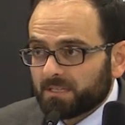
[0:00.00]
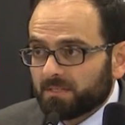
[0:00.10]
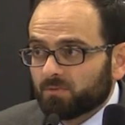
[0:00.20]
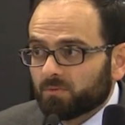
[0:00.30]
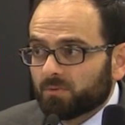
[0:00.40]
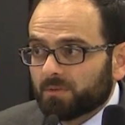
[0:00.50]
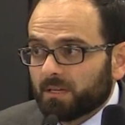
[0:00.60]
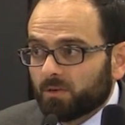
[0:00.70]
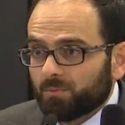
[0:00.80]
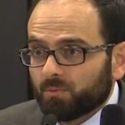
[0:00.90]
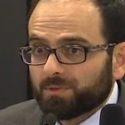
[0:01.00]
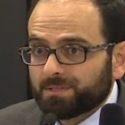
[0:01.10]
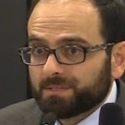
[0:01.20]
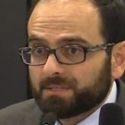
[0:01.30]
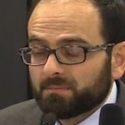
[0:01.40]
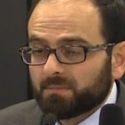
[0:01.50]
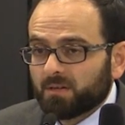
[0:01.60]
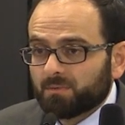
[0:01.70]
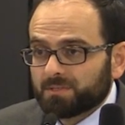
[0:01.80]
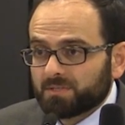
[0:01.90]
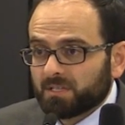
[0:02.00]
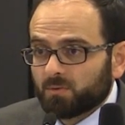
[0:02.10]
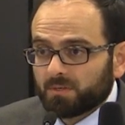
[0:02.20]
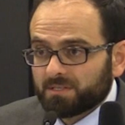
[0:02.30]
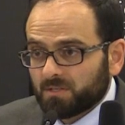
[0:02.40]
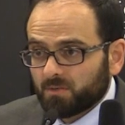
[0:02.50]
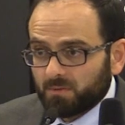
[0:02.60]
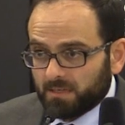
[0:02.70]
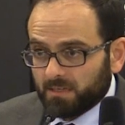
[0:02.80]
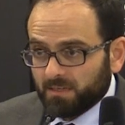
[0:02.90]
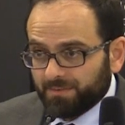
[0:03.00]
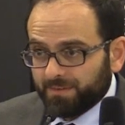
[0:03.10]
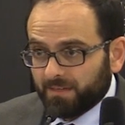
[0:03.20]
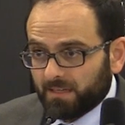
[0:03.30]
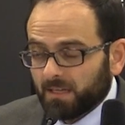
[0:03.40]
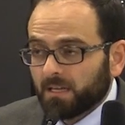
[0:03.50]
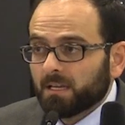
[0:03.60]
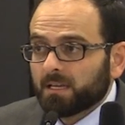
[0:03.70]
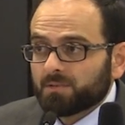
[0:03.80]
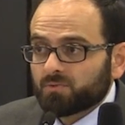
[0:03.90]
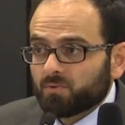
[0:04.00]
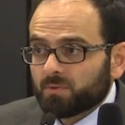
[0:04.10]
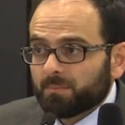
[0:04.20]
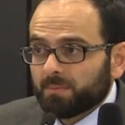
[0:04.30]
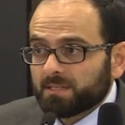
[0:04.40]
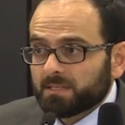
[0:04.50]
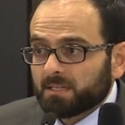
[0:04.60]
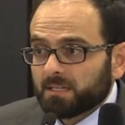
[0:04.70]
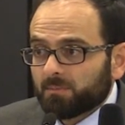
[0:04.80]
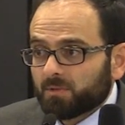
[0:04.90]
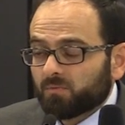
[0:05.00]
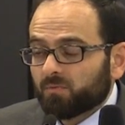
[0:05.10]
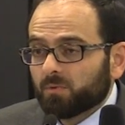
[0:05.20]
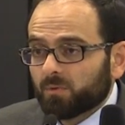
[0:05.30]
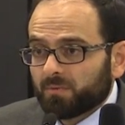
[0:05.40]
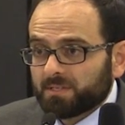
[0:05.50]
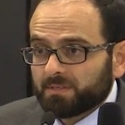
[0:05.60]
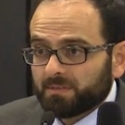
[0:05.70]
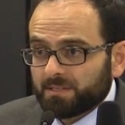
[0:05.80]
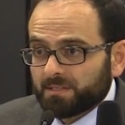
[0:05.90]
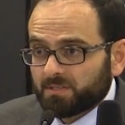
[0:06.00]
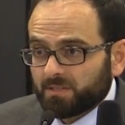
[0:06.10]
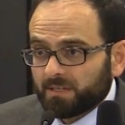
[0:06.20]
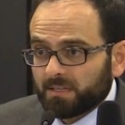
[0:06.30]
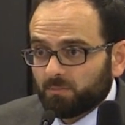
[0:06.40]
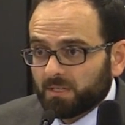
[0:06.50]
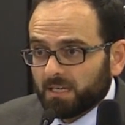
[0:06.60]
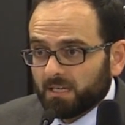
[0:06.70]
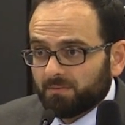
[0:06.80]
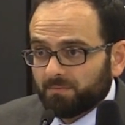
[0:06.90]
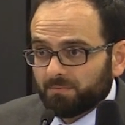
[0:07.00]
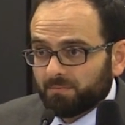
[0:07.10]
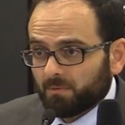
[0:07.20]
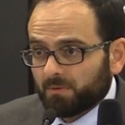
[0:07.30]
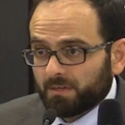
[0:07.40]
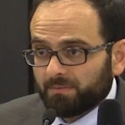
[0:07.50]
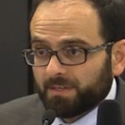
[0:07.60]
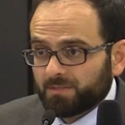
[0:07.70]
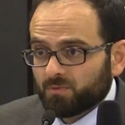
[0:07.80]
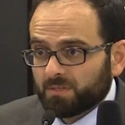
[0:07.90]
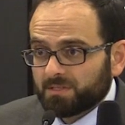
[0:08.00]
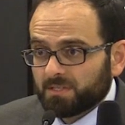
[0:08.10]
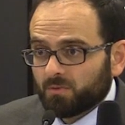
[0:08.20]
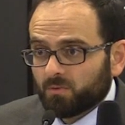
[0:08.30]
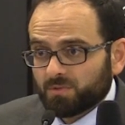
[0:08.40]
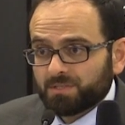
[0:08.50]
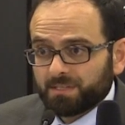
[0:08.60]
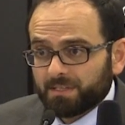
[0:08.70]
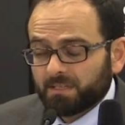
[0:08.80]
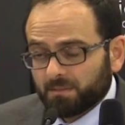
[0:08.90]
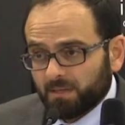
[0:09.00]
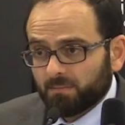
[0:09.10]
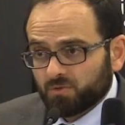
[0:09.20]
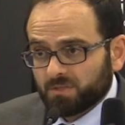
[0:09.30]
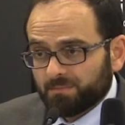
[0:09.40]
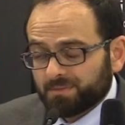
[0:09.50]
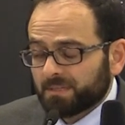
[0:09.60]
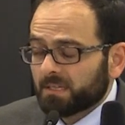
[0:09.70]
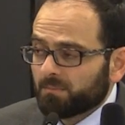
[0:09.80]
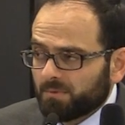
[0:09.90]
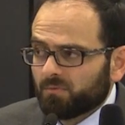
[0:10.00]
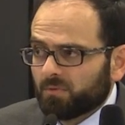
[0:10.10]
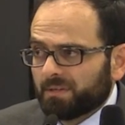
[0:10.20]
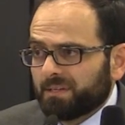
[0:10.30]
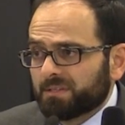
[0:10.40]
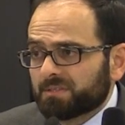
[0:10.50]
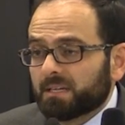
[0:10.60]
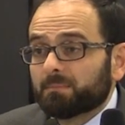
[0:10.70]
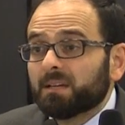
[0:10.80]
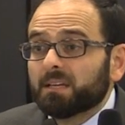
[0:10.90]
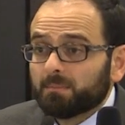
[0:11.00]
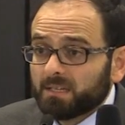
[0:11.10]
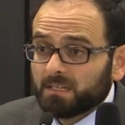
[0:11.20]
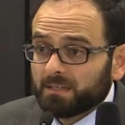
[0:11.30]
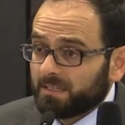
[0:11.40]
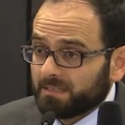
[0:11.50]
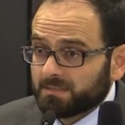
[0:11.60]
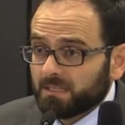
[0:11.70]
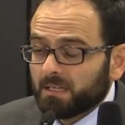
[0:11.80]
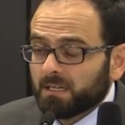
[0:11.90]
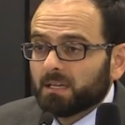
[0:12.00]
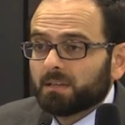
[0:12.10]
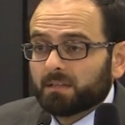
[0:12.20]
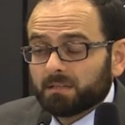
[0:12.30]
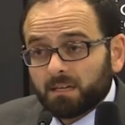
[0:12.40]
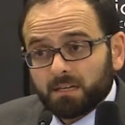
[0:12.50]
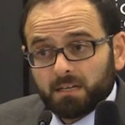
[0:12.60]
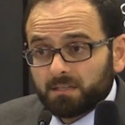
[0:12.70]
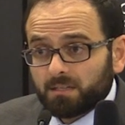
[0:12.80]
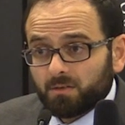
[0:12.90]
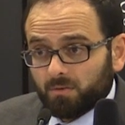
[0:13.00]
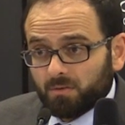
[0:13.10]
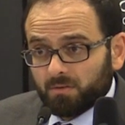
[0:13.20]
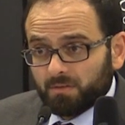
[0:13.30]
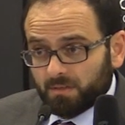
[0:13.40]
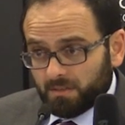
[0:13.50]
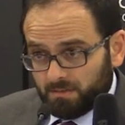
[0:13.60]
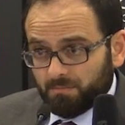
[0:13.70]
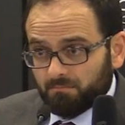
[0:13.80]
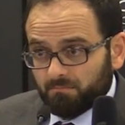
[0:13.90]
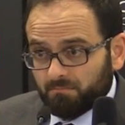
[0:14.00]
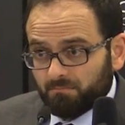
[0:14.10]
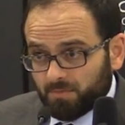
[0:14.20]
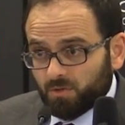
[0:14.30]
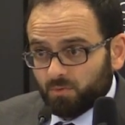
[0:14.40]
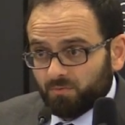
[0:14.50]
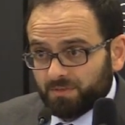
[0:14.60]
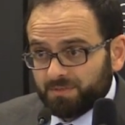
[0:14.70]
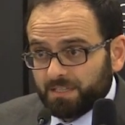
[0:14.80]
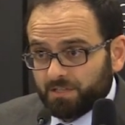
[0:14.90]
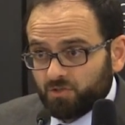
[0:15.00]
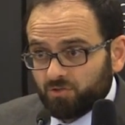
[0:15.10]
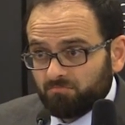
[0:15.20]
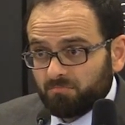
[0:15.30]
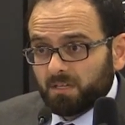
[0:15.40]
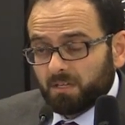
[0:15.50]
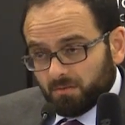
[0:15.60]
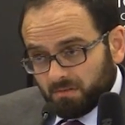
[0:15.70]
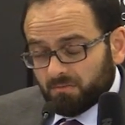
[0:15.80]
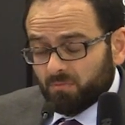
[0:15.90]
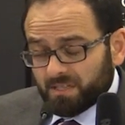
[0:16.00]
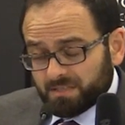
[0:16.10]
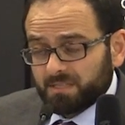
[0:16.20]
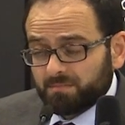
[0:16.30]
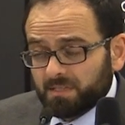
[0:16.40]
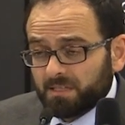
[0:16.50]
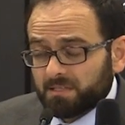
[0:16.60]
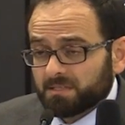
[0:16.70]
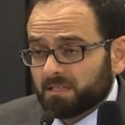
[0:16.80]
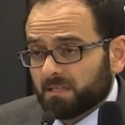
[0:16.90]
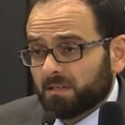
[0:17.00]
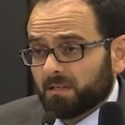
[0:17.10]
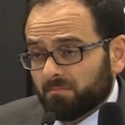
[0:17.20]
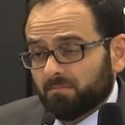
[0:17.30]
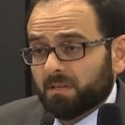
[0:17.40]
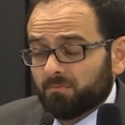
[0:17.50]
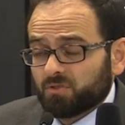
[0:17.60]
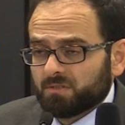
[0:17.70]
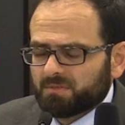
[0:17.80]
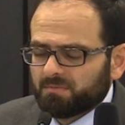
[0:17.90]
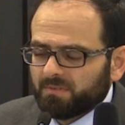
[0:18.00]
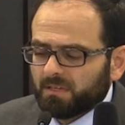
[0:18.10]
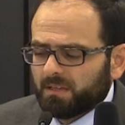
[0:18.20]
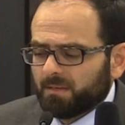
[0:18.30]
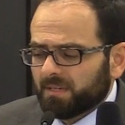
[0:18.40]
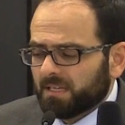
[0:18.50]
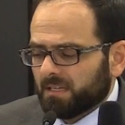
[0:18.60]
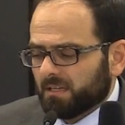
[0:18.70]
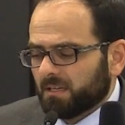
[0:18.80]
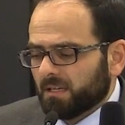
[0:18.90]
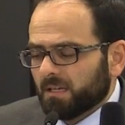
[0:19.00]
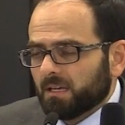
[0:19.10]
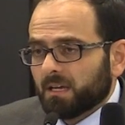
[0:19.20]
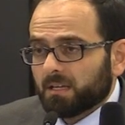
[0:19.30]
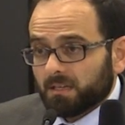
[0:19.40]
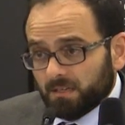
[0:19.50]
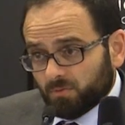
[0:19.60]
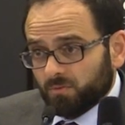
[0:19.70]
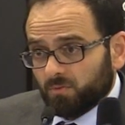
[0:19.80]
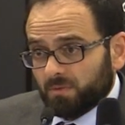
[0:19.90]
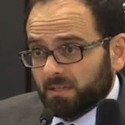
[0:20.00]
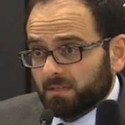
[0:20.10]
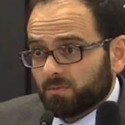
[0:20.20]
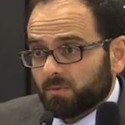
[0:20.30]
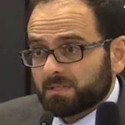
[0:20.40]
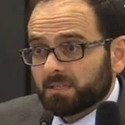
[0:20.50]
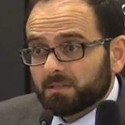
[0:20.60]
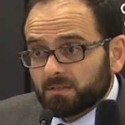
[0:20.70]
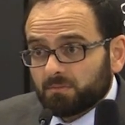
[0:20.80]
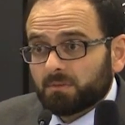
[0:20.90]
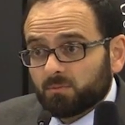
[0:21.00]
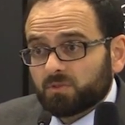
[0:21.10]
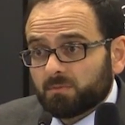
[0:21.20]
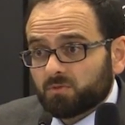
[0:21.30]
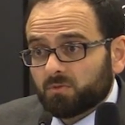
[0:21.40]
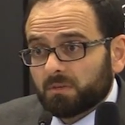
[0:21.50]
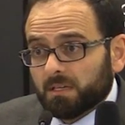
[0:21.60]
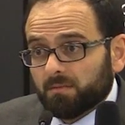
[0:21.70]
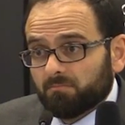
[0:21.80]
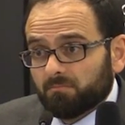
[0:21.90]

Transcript: And you know the computer system now is 0101, everything. So the basic element of all of the civilization that we have refers to the zero which is created by Muslims before in history and many, many things. The trial and error uh, method of research uh, was experienced uh, by Muslims uh, at the beginning. And I told you that it was not the Muslims only.